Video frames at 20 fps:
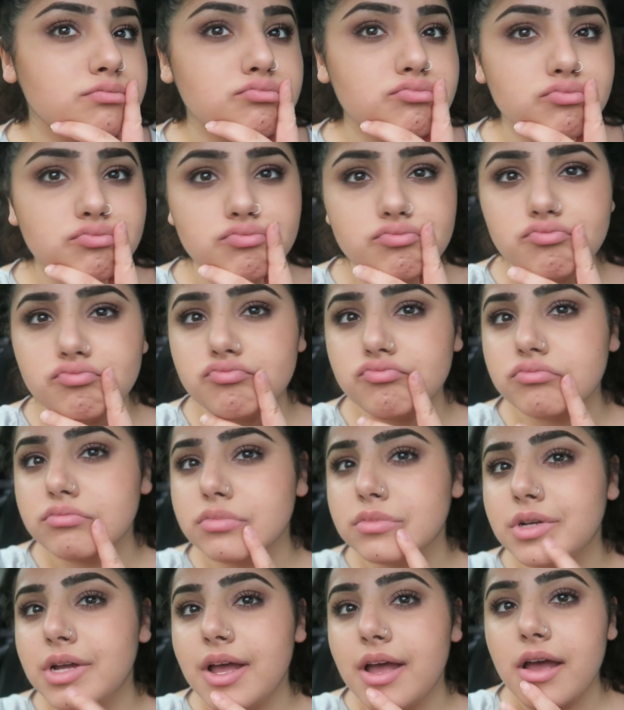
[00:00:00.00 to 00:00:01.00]

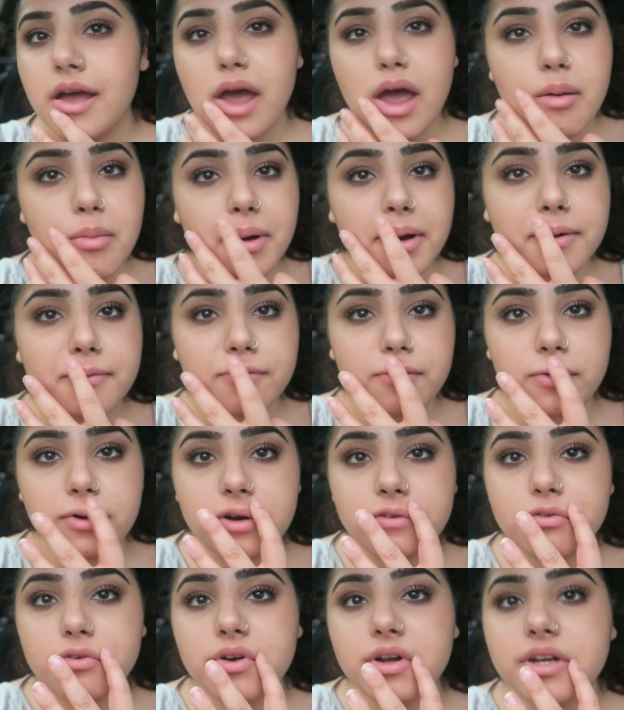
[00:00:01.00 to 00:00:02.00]
It might have worn
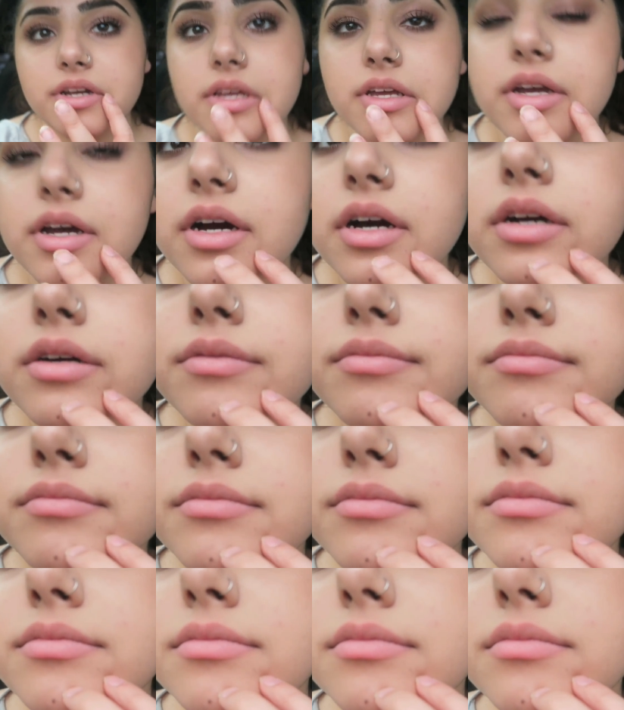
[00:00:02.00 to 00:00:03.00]
off around here.
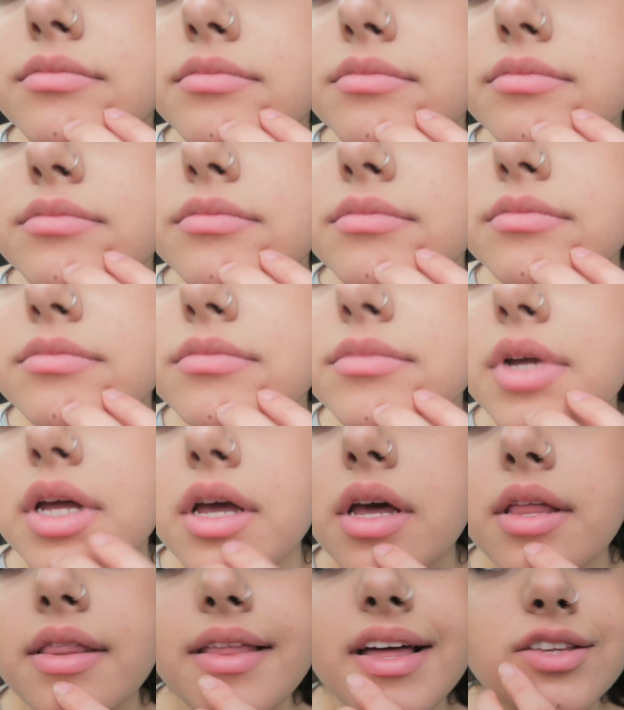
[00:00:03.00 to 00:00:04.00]

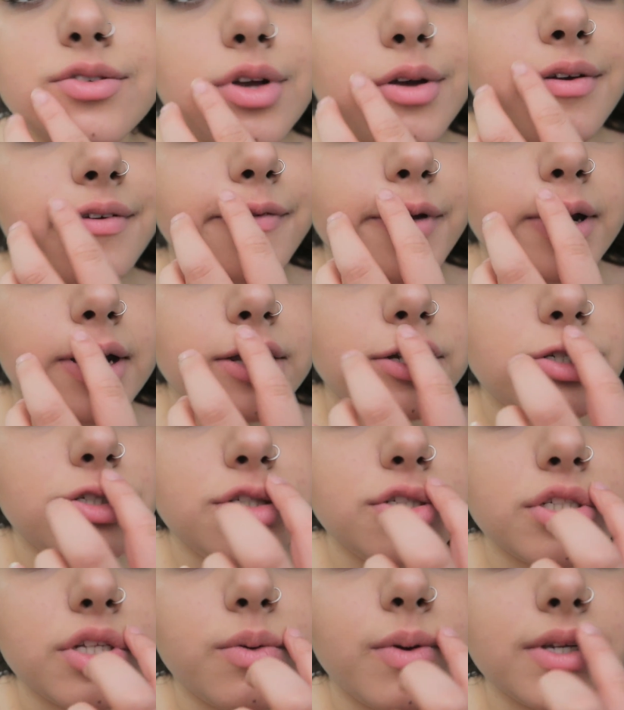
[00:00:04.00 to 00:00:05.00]
That's where my foundation
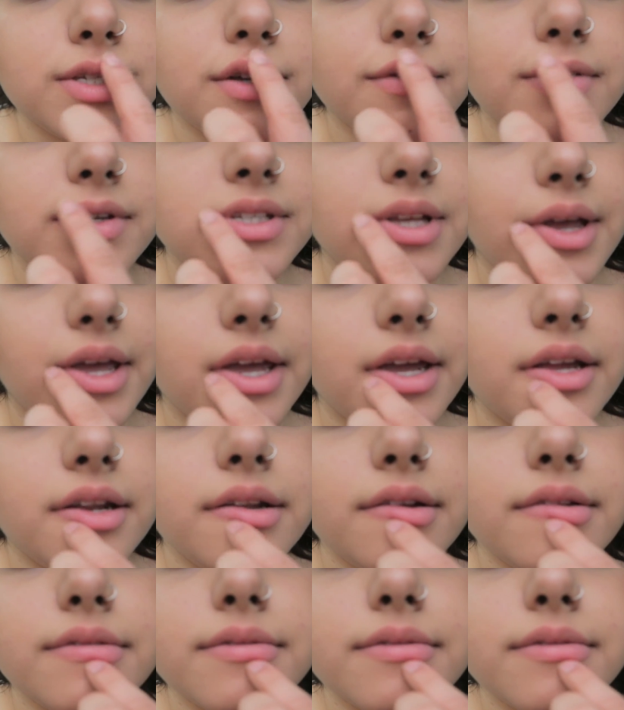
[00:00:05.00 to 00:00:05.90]
usually wears off because I eat.